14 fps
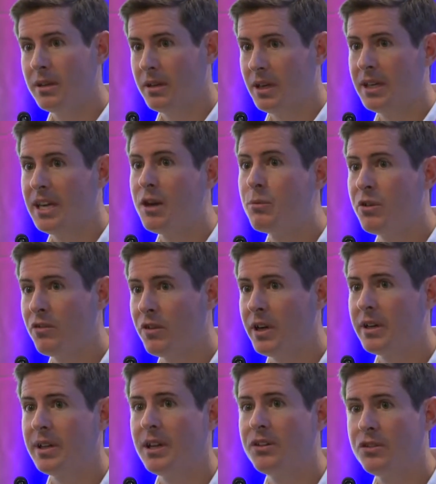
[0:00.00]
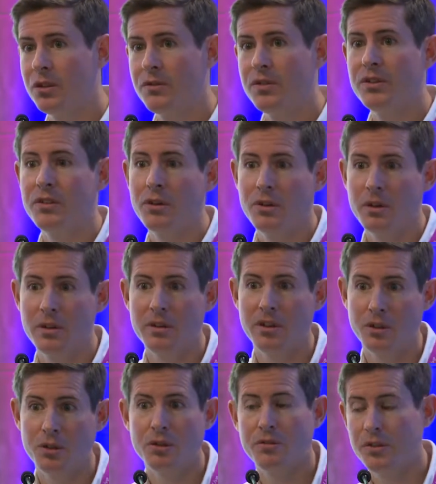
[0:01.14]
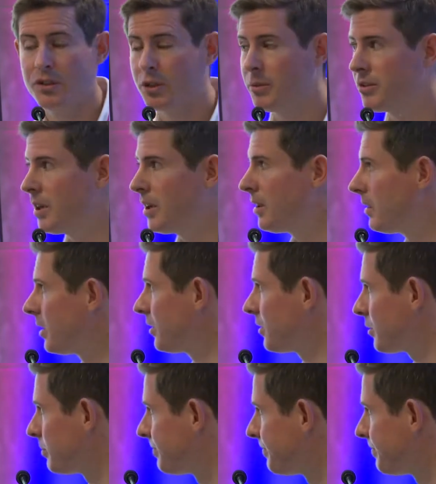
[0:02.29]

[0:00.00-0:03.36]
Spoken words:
again, providing that service on the Google for Jobs side of things.